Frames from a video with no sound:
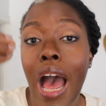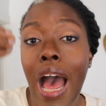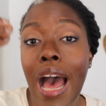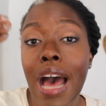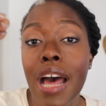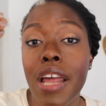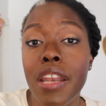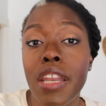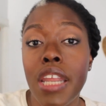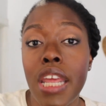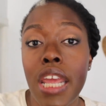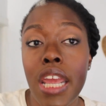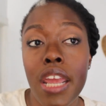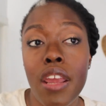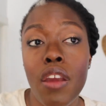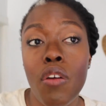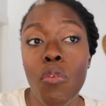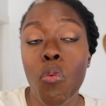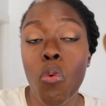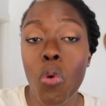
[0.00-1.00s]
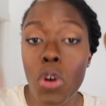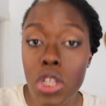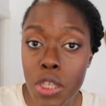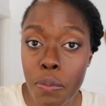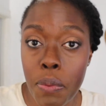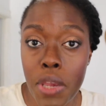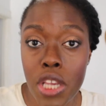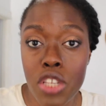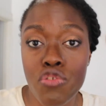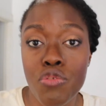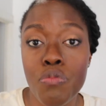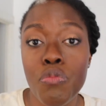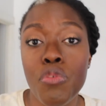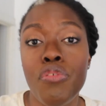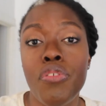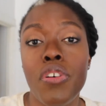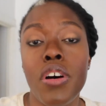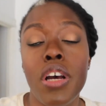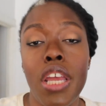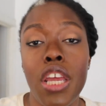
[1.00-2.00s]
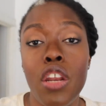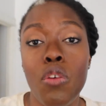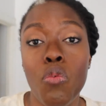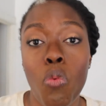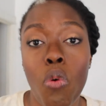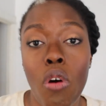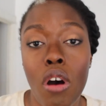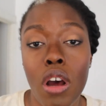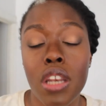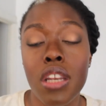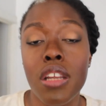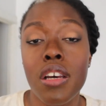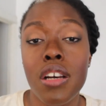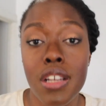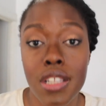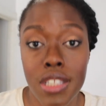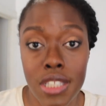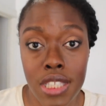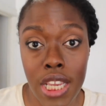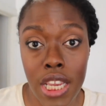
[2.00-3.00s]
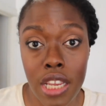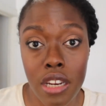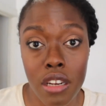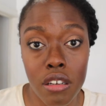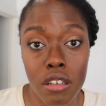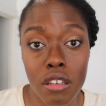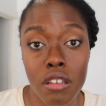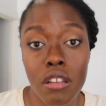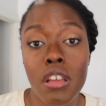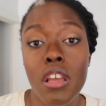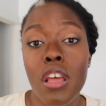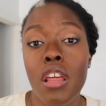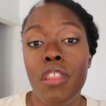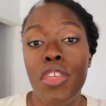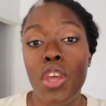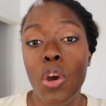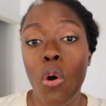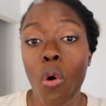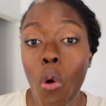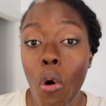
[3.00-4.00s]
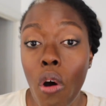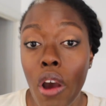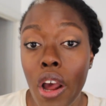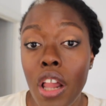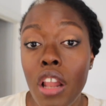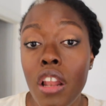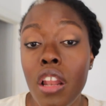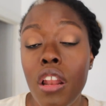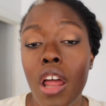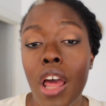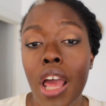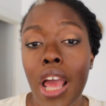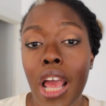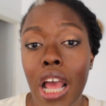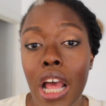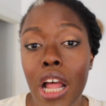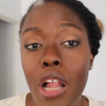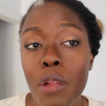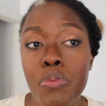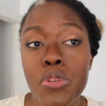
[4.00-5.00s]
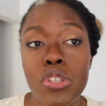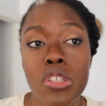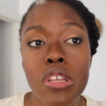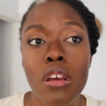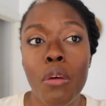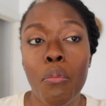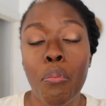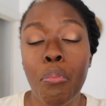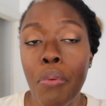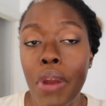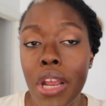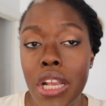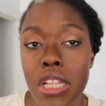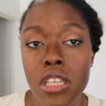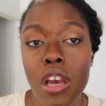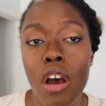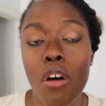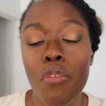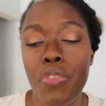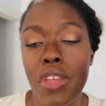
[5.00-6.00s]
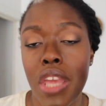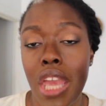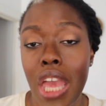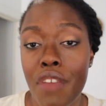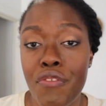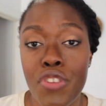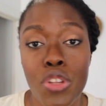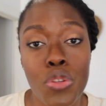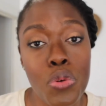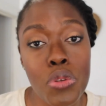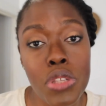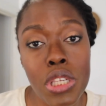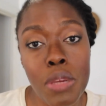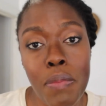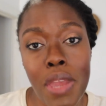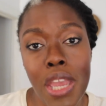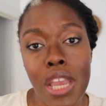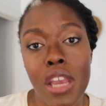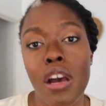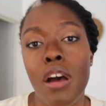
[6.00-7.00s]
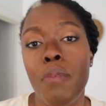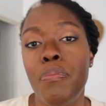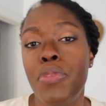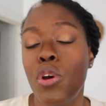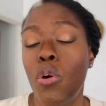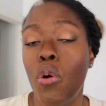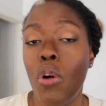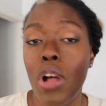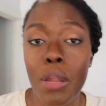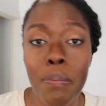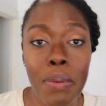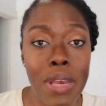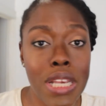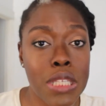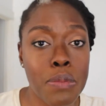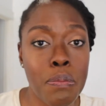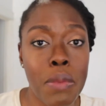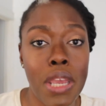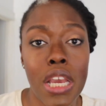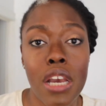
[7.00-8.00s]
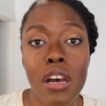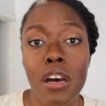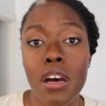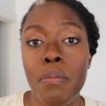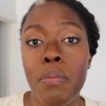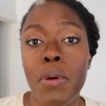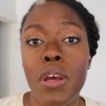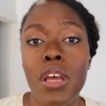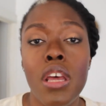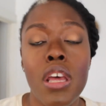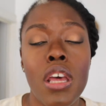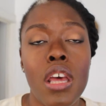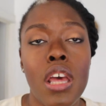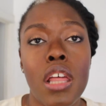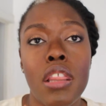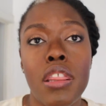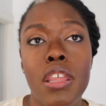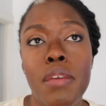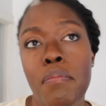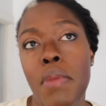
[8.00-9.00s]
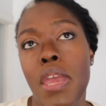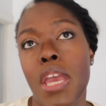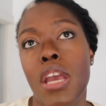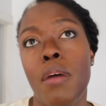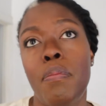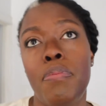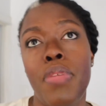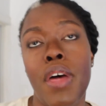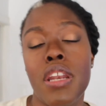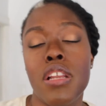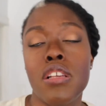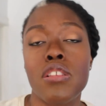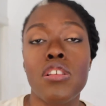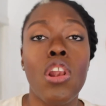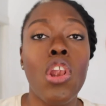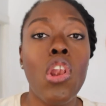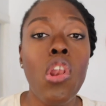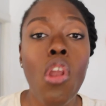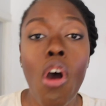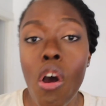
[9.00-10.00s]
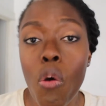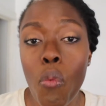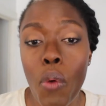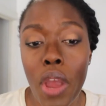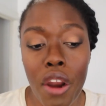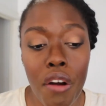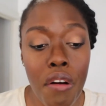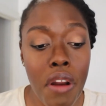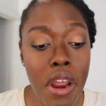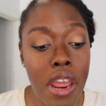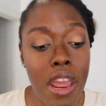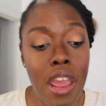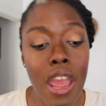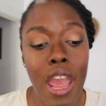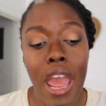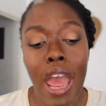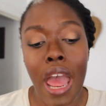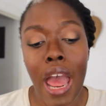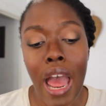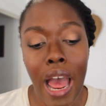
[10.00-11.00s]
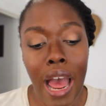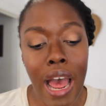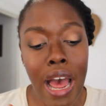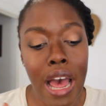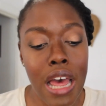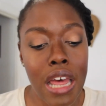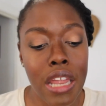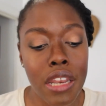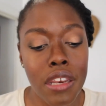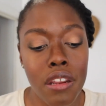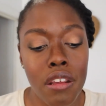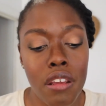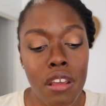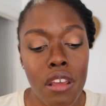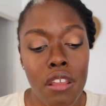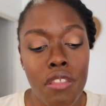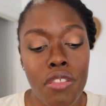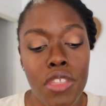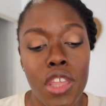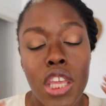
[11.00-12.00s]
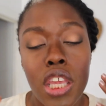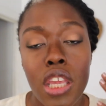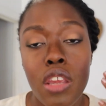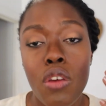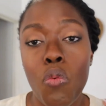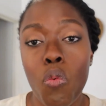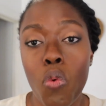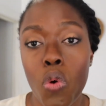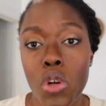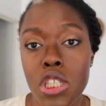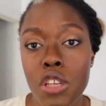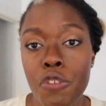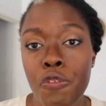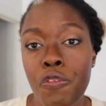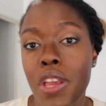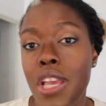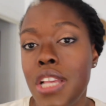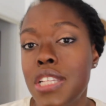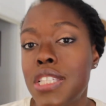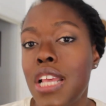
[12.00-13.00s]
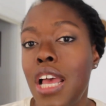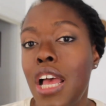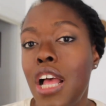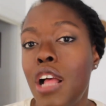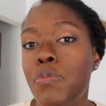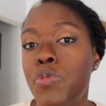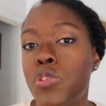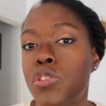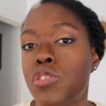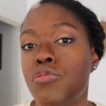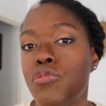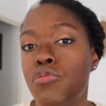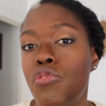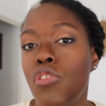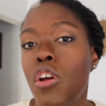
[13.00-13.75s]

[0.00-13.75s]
and a water-based remover in one container. The oil helps break down the heavy-duty makeup, the oil-based makeup, the makeup that is long wearing, and the water phase helps